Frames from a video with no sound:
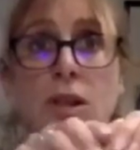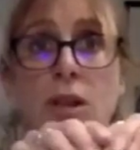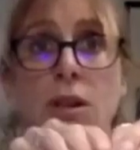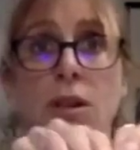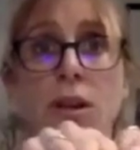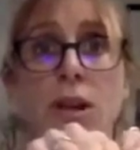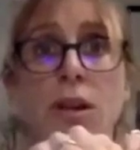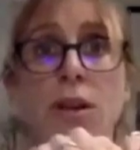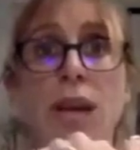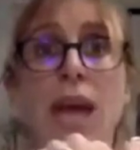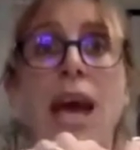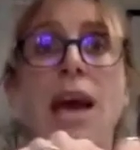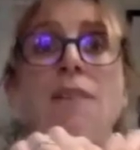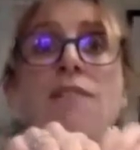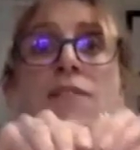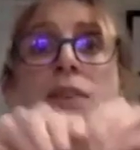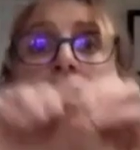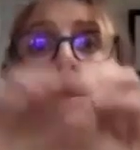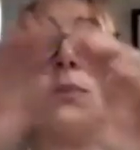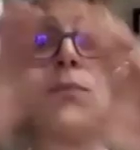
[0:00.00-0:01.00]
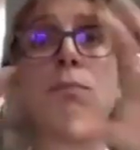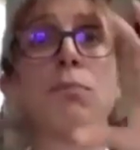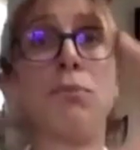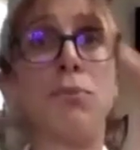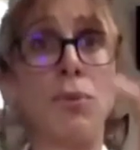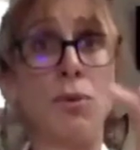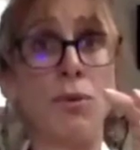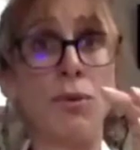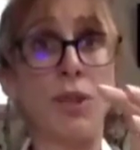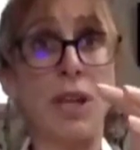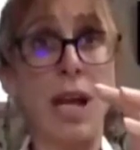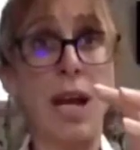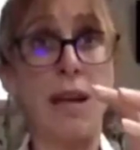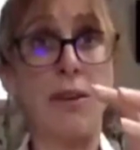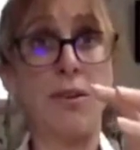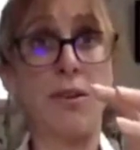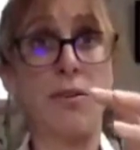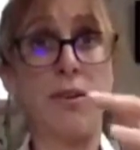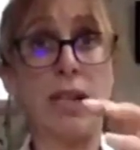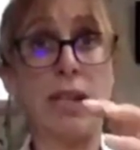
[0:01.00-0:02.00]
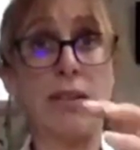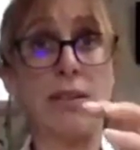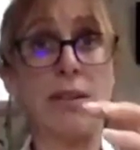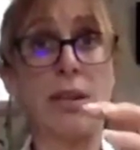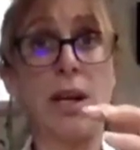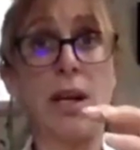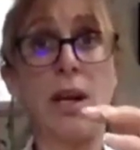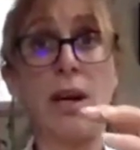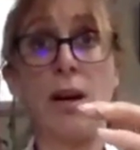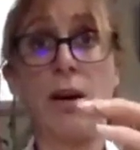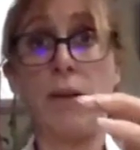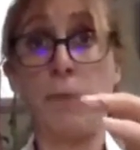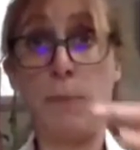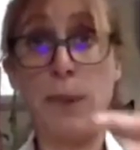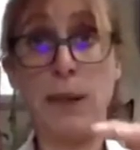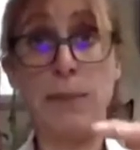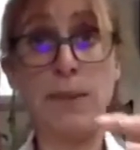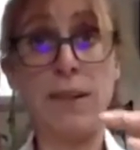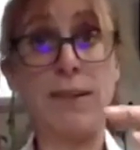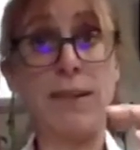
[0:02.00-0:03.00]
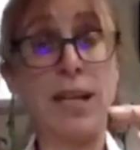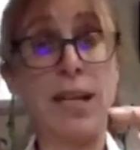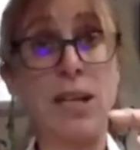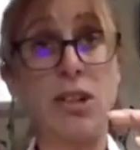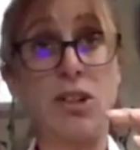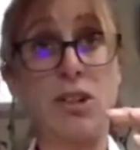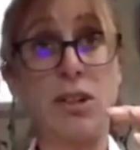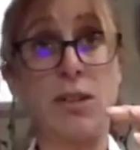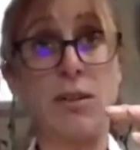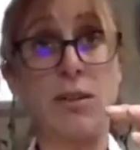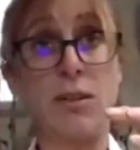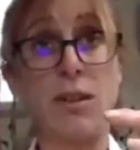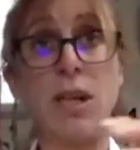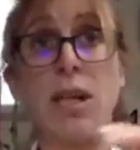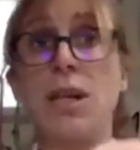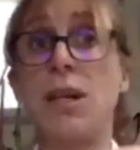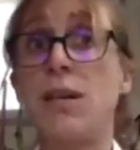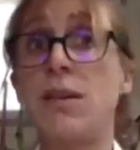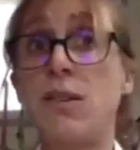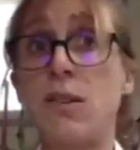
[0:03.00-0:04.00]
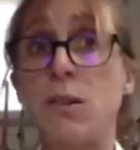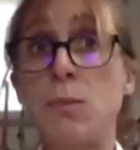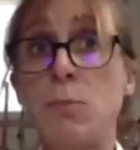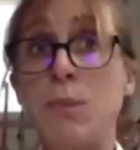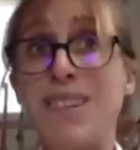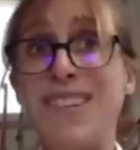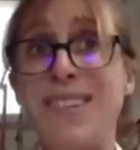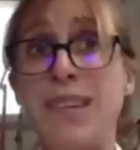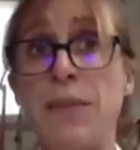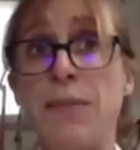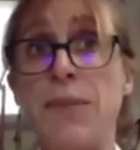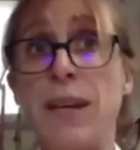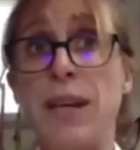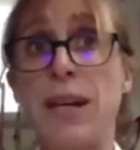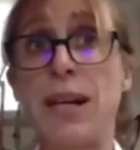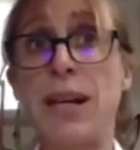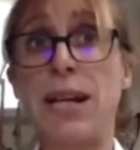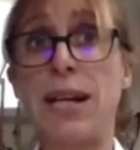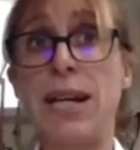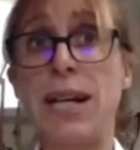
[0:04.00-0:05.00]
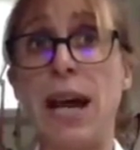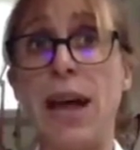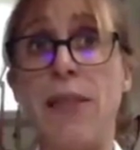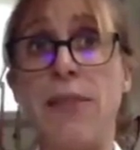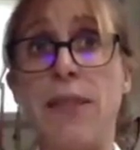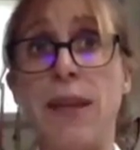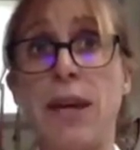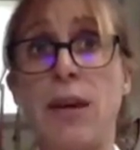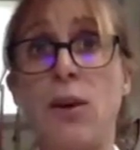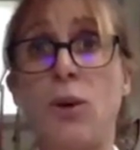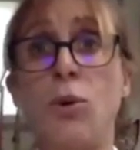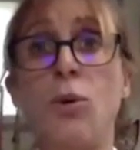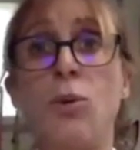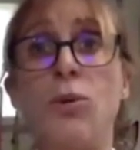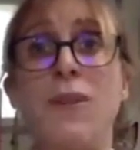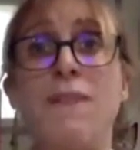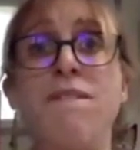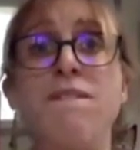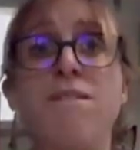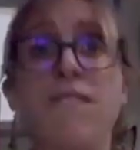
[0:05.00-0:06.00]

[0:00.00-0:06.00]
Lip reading: to look at very broad categories of pigmentations, specifically a thing called the